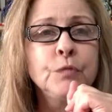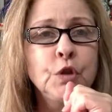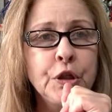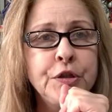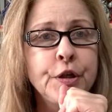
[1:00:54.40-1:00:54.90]

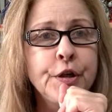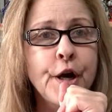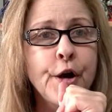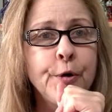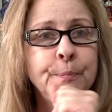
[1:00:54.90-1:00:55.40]
good to
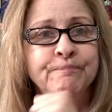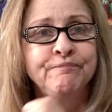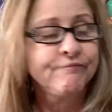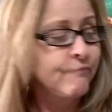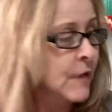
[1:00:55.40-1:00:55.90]
go.
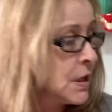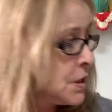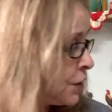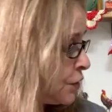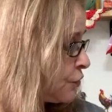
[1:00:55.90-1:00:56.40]

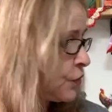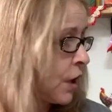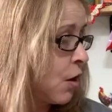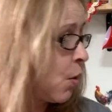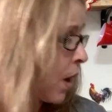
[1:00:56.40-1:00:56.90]

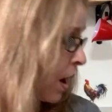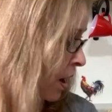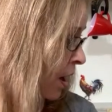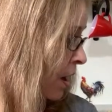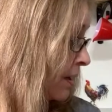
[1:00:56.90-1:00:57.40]
So,
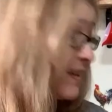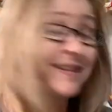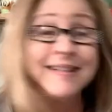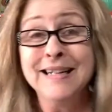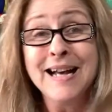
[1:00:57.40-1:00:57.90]
uh,
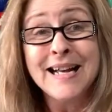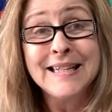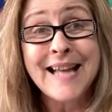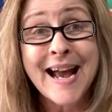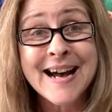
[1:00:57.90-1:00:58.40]

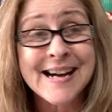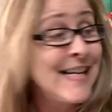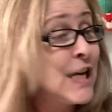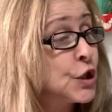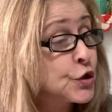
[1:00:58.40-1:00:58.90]
yeah.
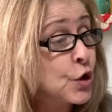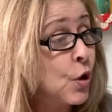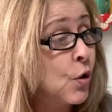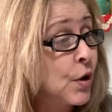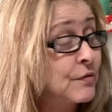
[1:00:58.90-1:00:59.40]

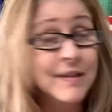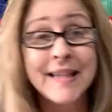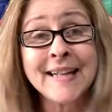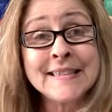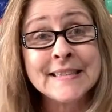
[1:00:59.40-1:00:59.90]
So
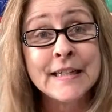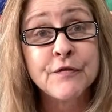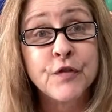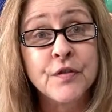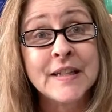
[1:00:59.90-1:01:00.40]
that's it
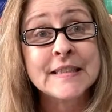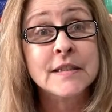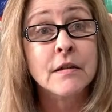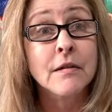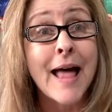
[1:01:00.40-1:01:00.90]
for this
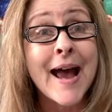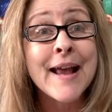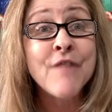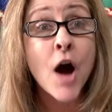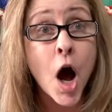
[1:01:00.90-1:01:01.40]

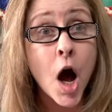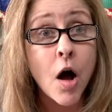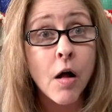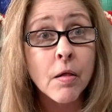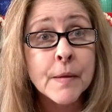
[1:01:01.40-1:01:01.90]
live
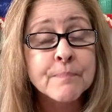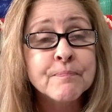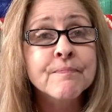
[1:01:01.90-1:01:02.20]
haul.